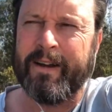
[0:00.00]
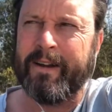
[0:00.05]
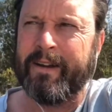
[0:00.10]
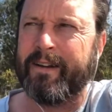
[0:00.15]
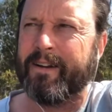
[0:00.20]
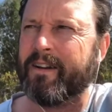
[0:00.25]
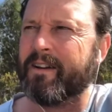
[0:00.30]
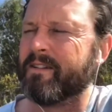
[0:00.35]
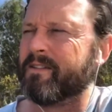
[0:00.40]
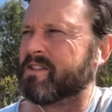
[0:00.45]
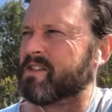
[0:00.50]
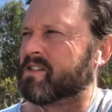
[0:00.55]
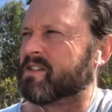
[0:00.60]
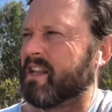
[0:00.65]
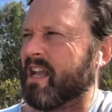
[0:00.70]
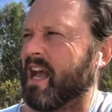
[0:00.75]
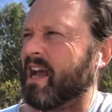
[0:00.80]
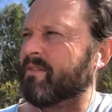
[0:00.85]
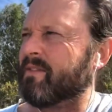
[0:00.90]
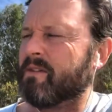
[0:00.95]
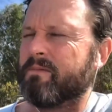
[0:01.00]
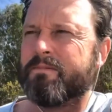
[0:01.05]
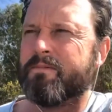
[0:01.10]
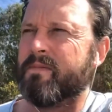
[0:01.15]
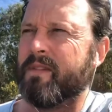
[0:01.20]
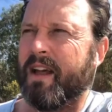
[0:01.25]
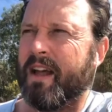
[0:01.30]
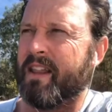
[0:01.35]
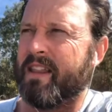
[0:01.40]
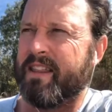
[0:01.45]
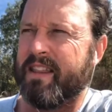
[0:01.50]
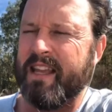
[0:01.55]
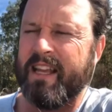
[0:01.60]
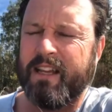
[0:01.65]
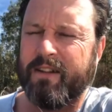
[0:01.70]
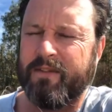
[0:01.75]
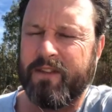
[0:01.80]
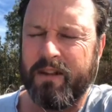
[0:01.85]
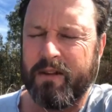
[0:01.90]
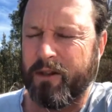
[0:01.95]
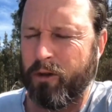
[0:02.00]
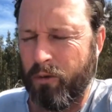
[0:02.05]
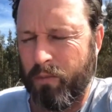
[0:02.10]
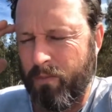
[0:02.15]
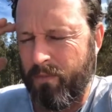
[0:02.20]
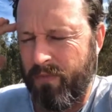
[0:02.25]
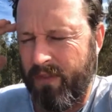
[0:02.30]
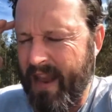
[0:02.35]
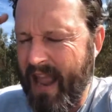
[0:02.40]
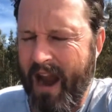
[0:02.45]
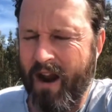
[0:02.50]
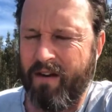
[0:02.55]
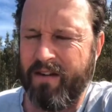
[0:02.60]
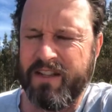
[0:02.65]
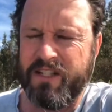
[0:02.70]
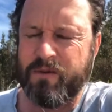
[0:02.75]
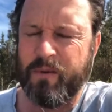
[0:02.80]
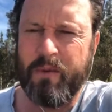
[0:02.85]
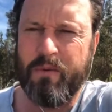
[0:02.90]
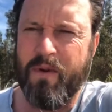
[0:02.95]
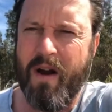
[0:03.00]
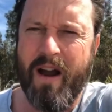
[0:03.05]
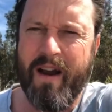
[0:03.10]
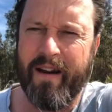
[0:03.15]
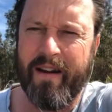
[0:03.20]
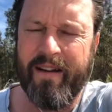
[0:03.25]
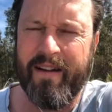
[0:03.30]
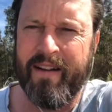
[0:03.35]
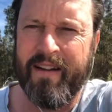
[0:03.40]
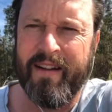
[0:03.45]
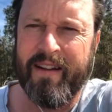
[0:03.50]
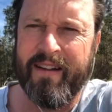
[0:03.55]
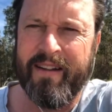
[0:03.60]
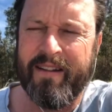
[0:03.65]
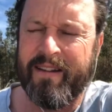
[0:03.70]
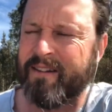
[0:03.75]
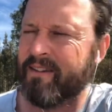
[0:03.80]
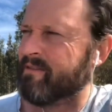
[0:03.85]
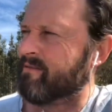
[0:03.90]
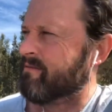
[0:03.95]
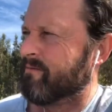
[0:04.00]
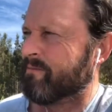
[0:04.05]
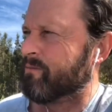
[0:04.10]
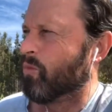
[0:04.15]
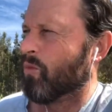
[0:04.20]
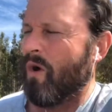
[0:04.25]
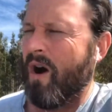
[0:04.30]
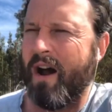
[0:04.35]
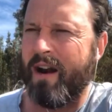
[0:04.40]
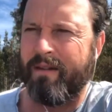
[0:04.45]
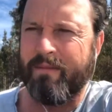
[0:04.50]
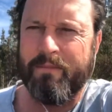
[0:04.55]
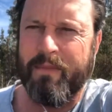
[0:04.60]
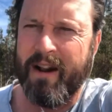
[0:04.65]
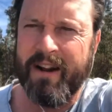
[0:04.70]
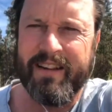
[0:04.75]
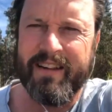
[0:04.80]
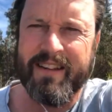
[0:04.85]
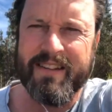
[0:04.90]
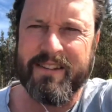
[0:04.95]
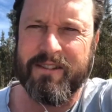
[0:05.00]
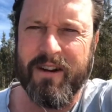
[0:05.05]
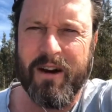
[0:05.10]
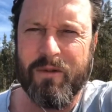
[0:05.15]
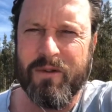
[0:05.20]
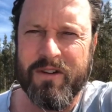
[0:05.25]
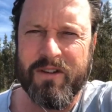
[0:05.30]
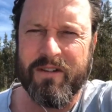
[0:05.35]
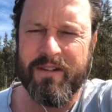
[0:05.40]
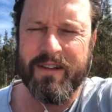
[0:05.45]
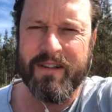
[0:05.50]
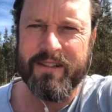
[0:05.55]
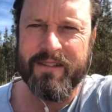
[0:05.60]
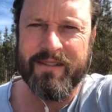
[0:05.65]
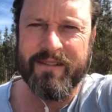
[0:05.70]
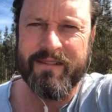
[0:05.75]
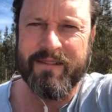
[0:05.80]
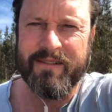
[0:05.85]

you know, just have a, a think of the little narratives we run one, money doesn't grow on trees.